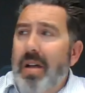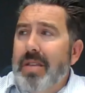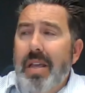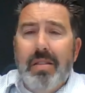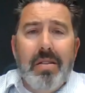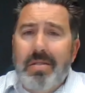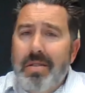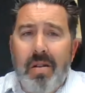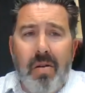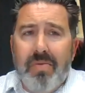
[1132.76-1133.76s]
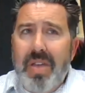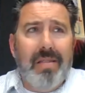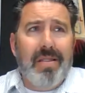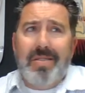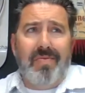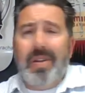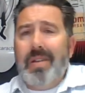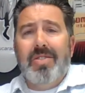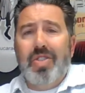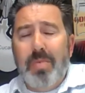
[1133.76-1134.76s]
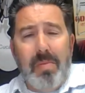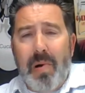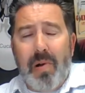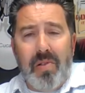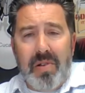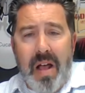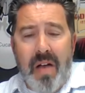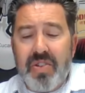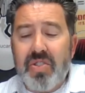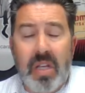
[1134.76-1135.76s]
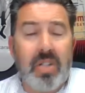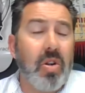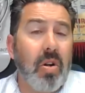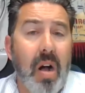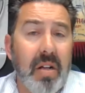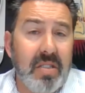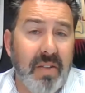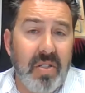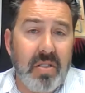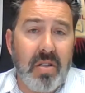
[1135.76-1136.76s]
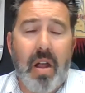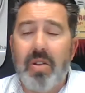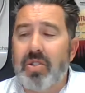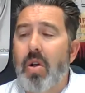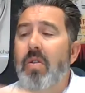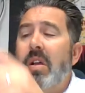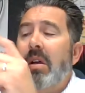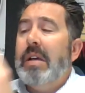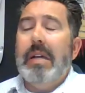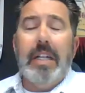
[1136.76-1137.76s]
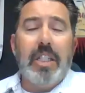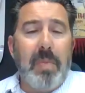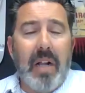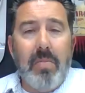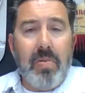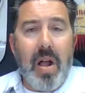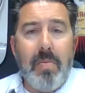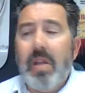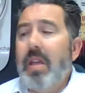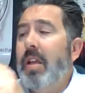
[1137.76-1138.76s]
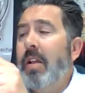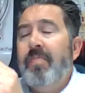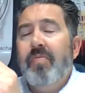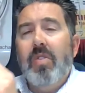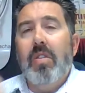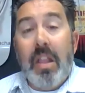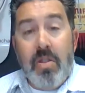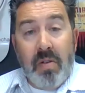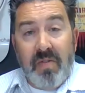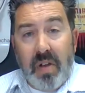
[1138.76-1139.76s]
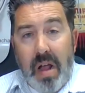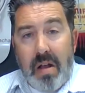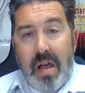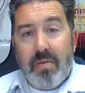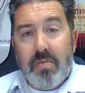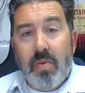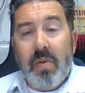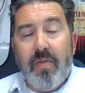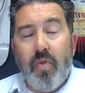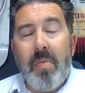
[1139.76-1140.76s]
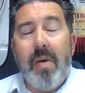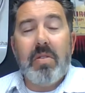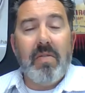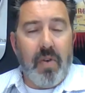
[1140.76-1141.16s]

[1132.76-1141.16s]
Take these, you know, take this freaking stupid pergola down. There's things that are cost savings in there. So inspect the property, then you can figure out how you want to format with the